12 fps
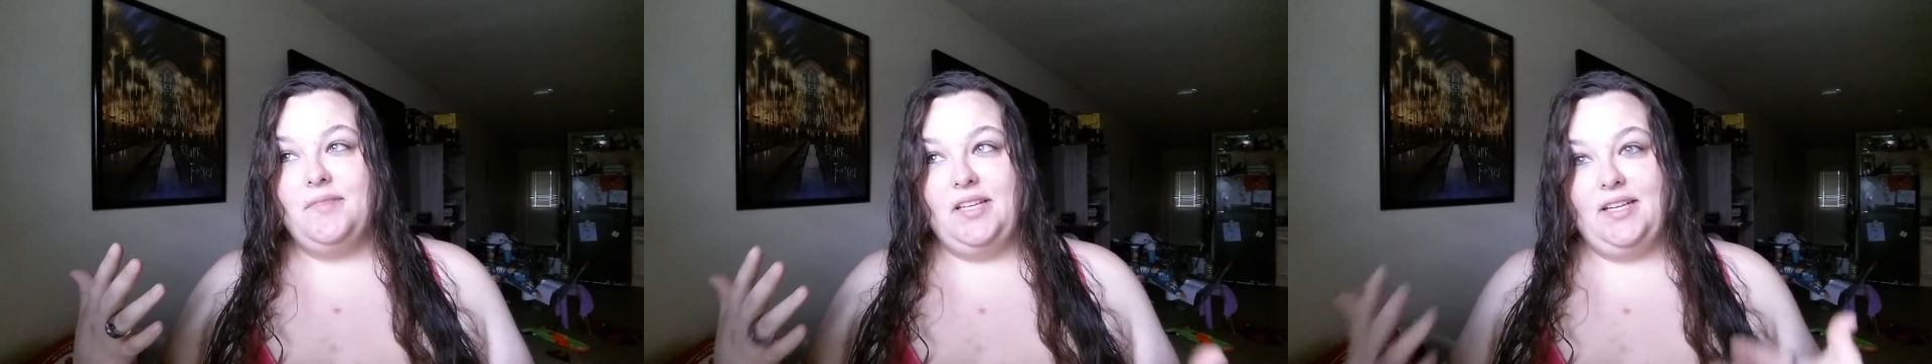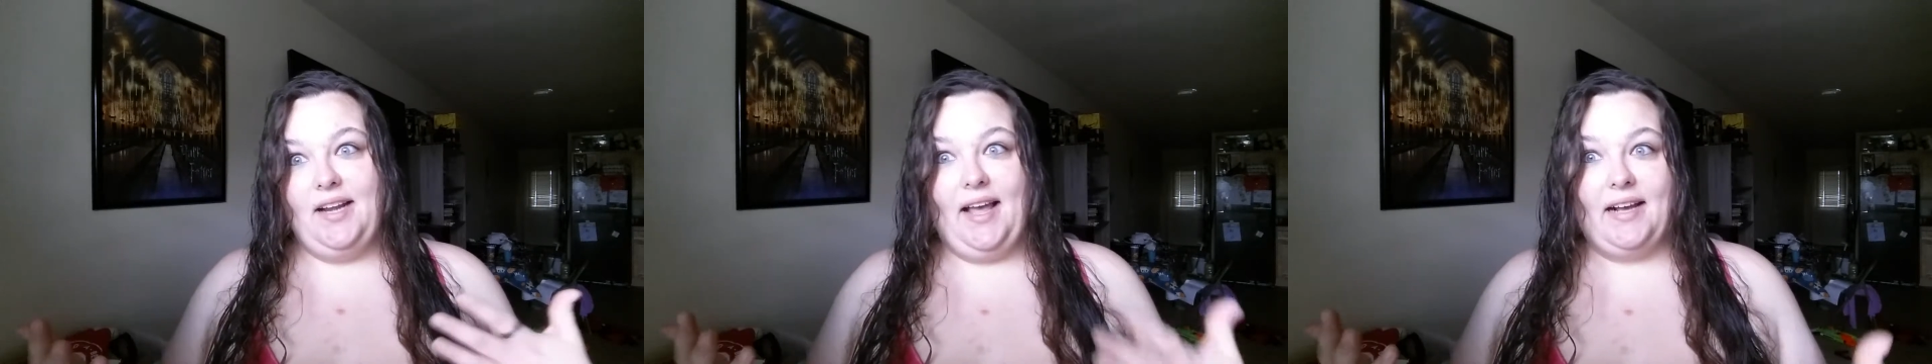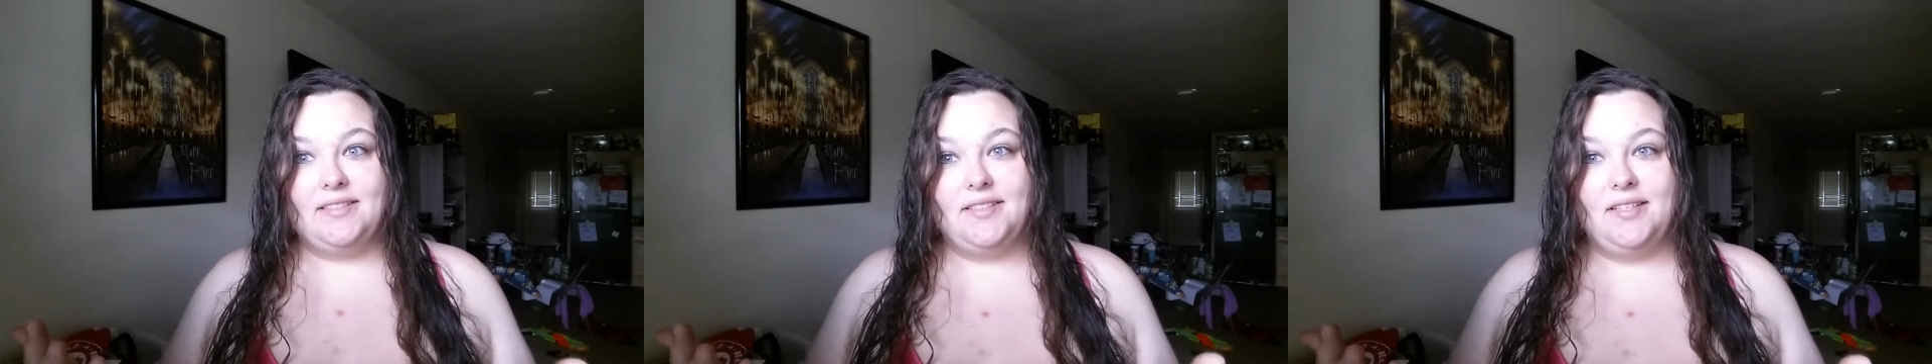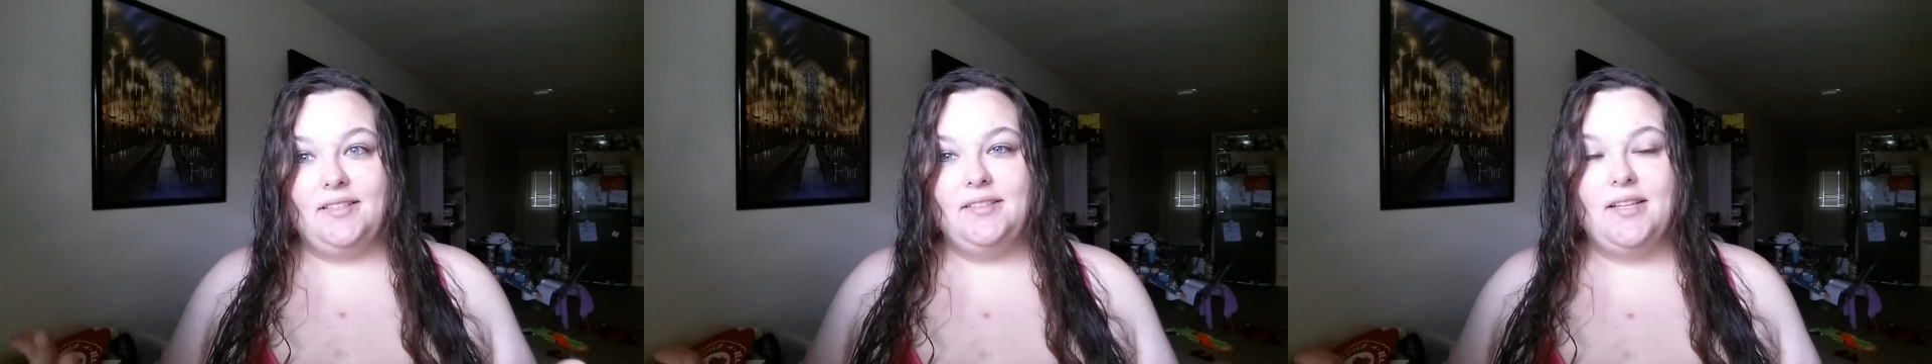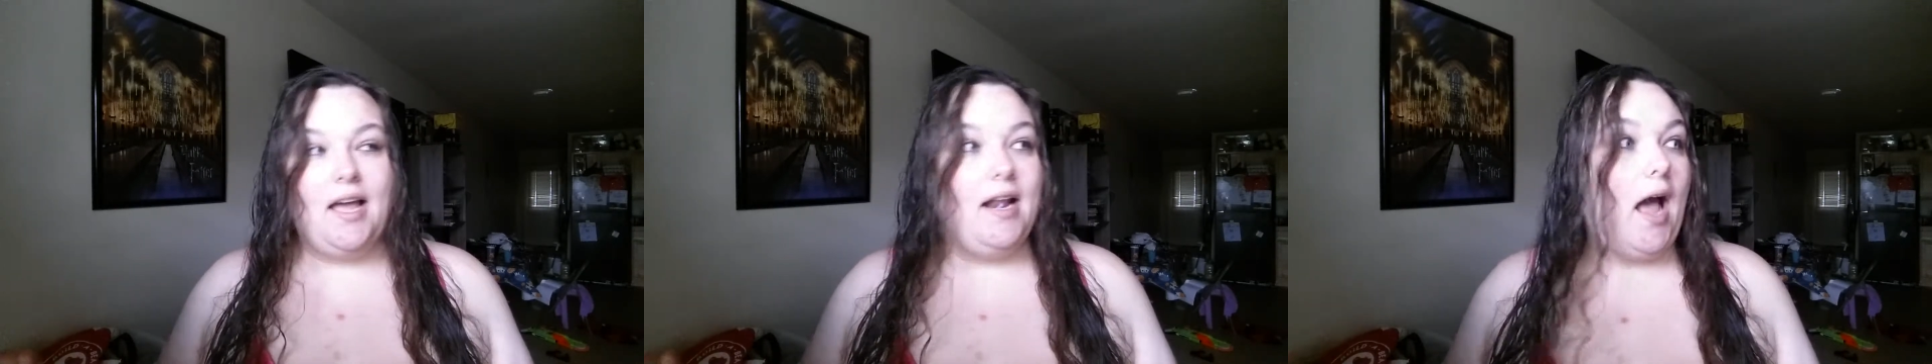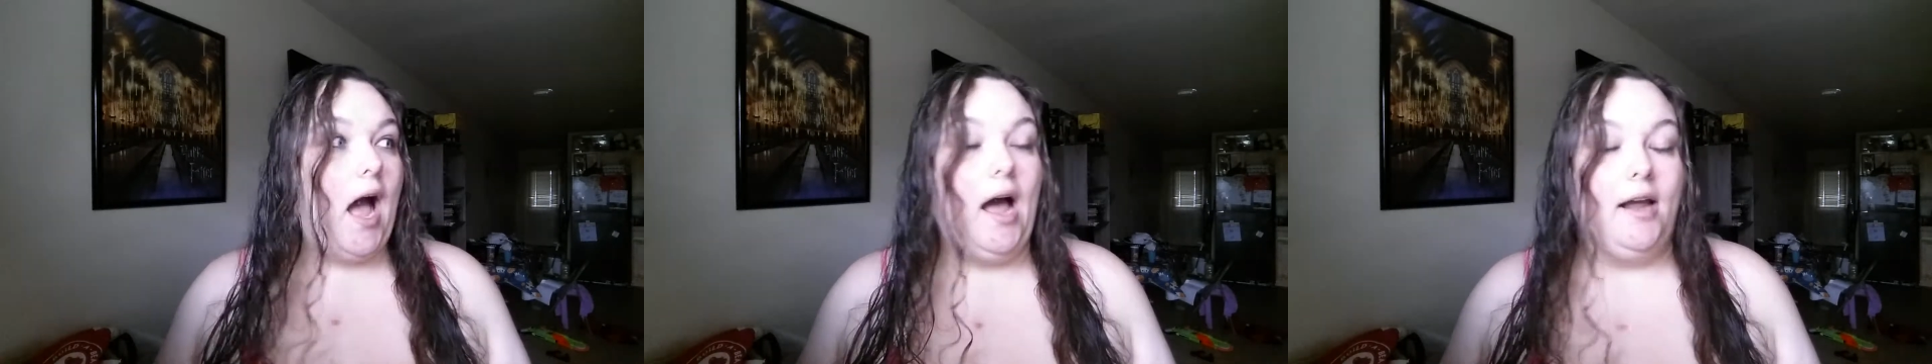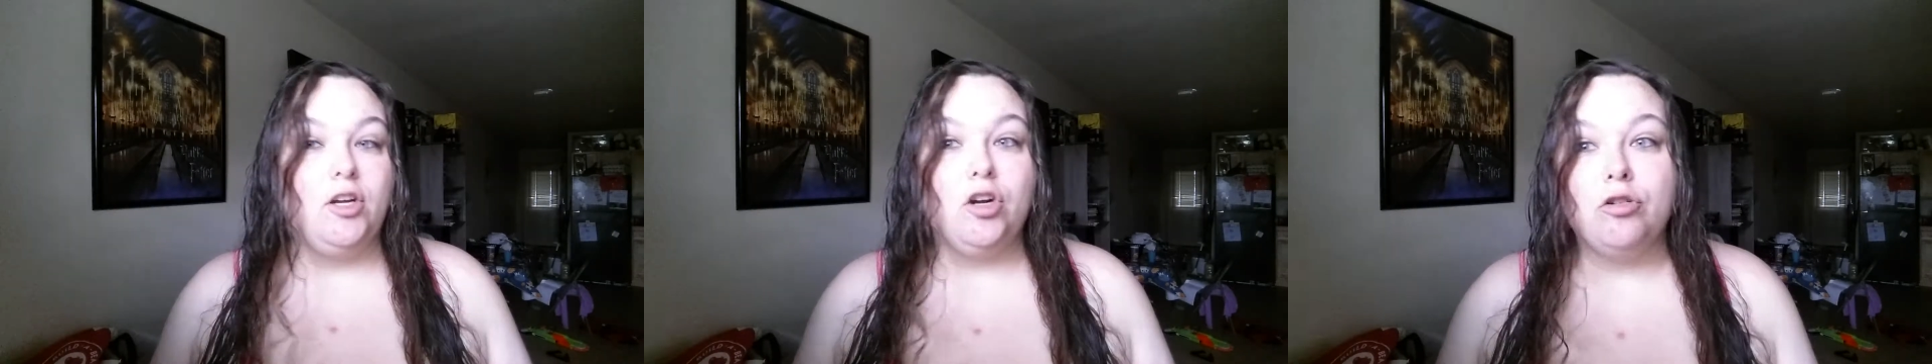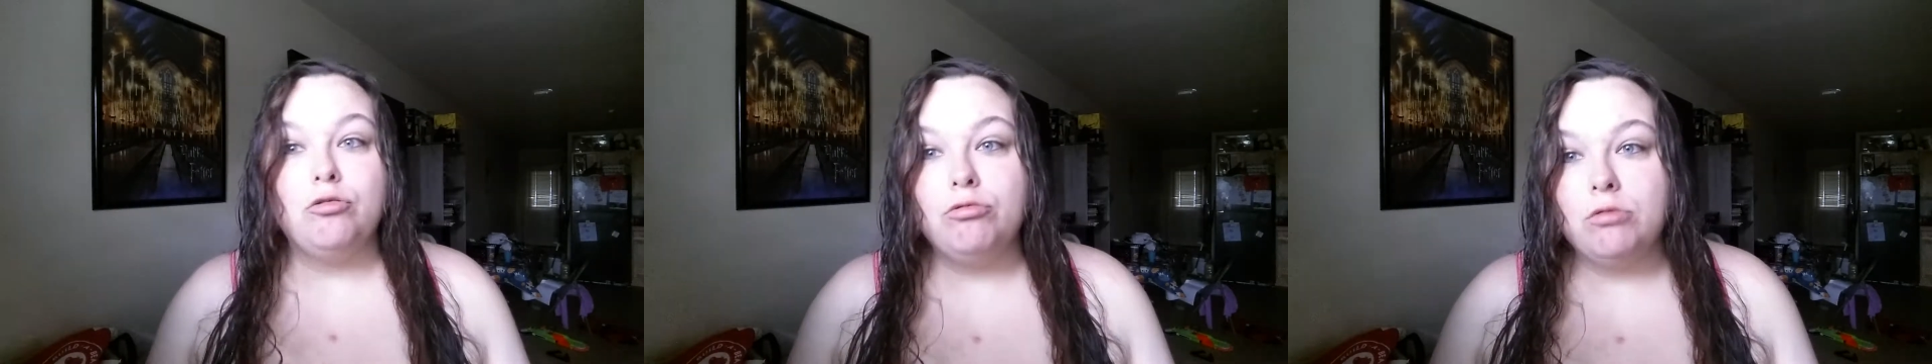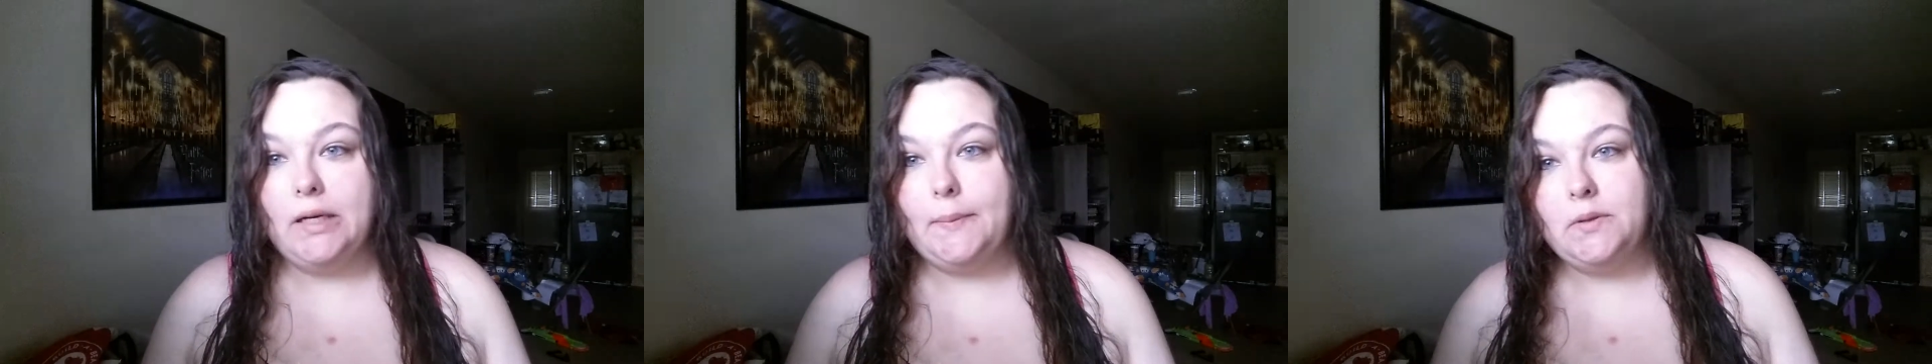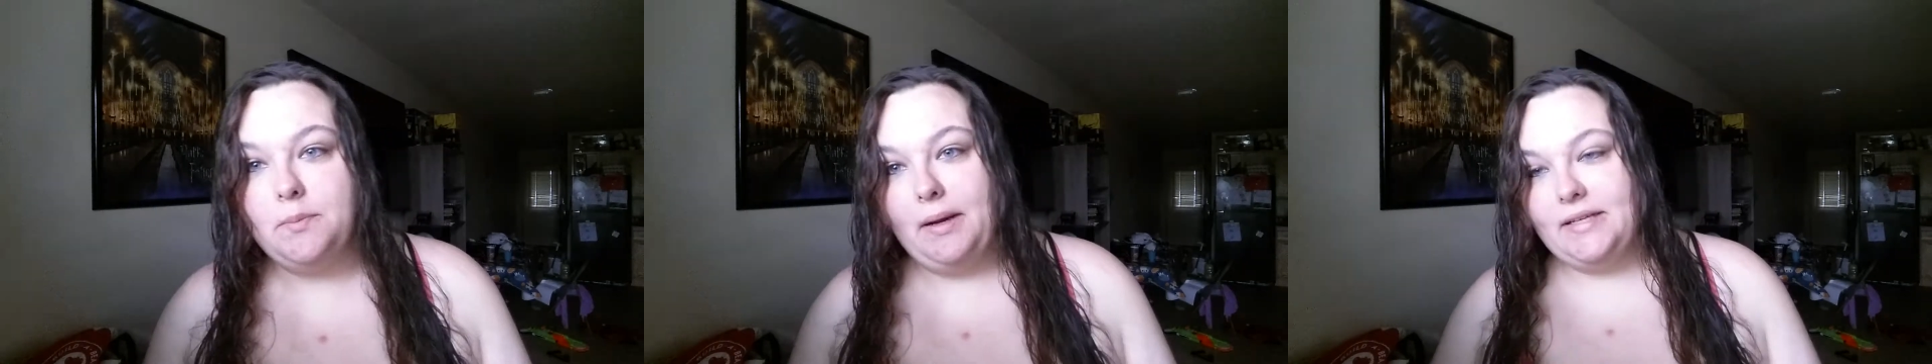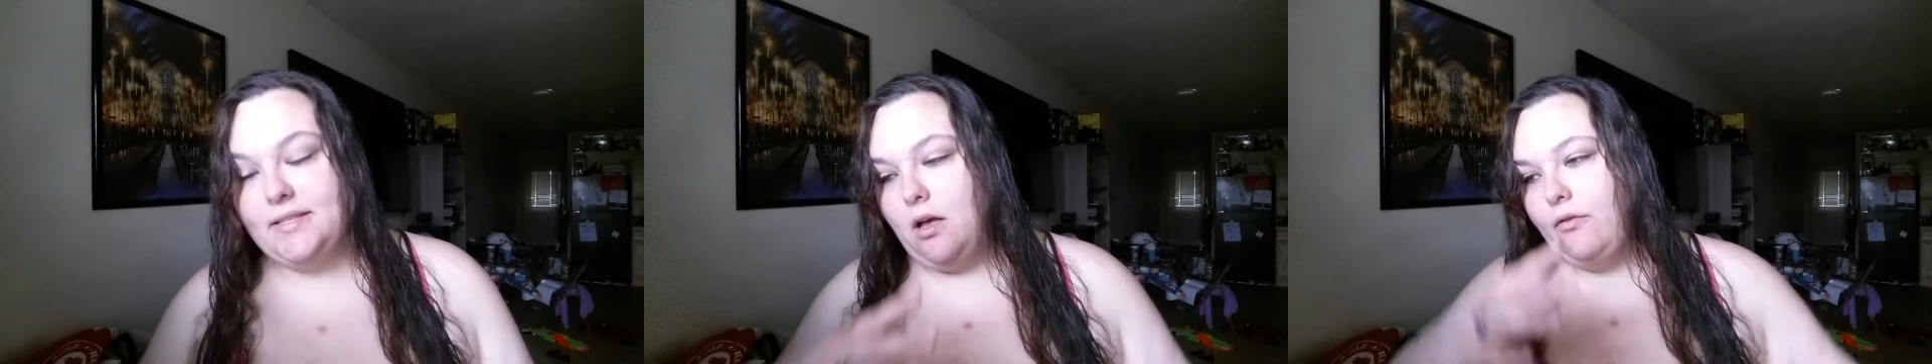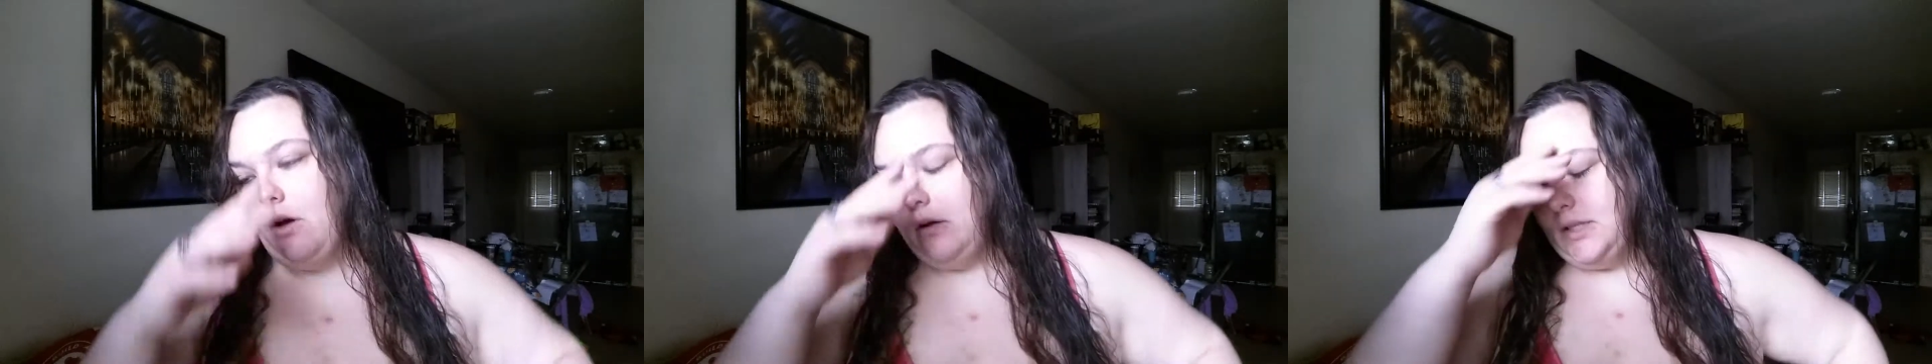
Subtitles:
in an accident. And I creeped myself out.